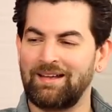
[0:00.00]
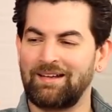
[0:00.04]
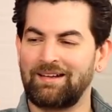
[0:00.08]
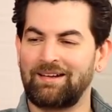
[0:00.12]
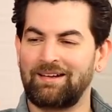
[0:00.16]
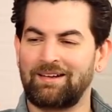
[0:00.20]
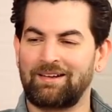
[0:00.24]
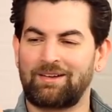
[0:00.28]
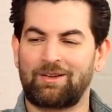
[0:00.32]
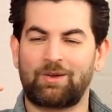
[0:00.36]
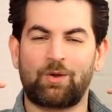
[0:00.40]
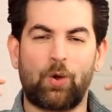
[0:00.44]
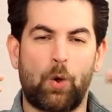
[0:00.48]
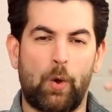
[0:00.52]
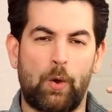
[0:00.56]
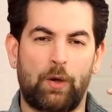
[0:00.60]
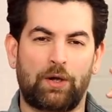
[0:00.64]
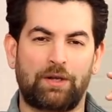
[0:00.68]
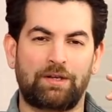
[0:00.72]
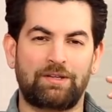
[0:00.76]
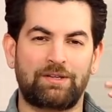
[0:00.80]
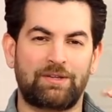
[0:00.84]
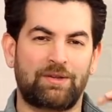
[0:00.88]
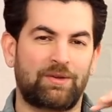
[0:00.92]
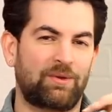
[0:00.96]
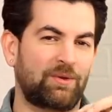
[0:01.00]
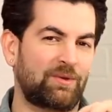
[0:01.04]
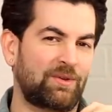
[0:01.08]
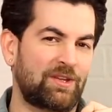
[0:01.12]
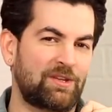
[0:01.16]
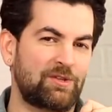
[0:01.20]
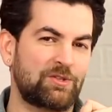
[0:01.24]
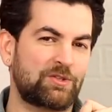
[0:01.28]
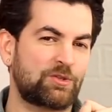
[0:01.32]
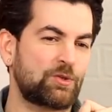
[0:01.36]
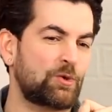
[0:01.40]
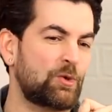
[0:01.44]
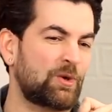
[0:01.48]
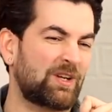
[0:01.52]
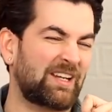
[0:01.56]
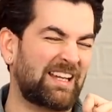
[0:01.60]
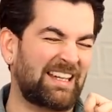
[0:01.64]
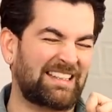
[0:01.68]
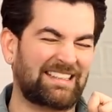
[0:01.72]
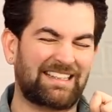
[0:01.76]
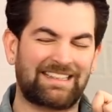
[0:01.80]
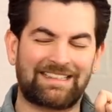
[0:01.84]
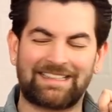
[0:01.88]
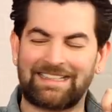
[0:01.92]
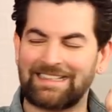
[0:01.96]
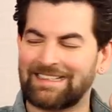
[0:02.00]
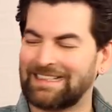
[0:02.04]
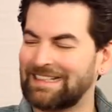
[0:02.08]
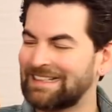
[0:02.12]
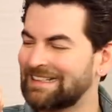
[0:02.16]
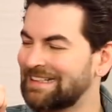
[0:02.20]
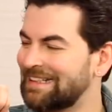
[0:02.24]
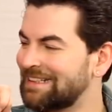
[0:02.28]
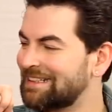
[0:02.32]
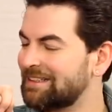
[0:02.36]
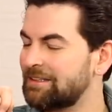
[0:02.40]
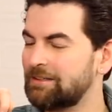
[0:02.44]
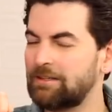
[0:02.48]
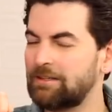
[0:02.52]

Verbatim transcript: uh, corn, you know, they used to go cut, cut, cut, cut, cut.